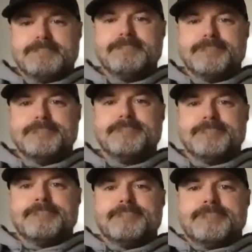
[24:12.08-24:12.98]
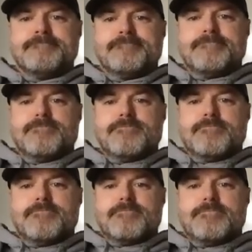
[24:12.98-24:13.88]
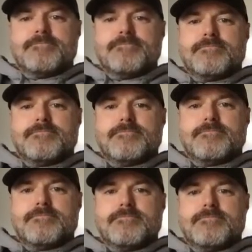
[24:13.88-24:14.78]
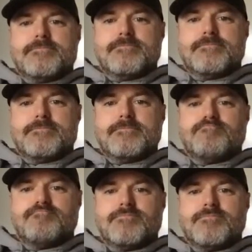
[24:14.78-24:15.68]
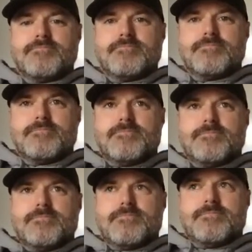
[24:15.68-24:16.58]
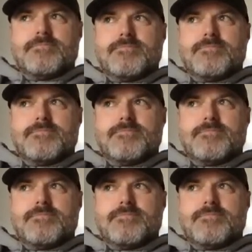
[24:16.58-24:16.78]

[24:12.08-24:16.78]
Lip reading: (silent)